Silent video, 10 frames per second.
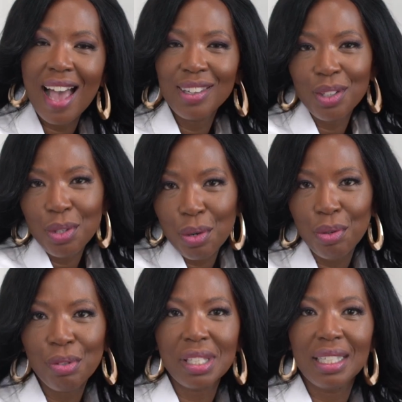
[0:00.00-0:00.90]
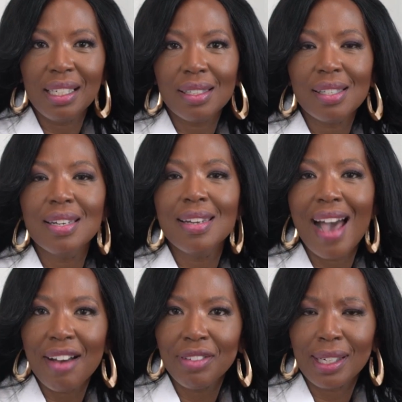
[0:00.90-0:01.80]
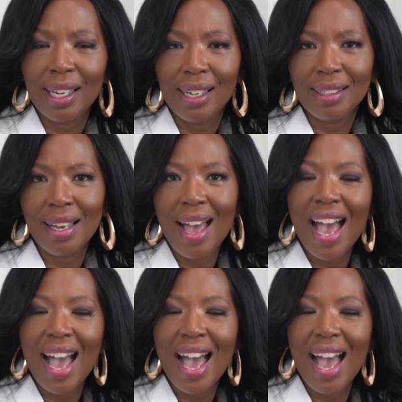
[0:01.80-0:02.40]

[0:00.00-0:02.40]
and the tools needed to navigate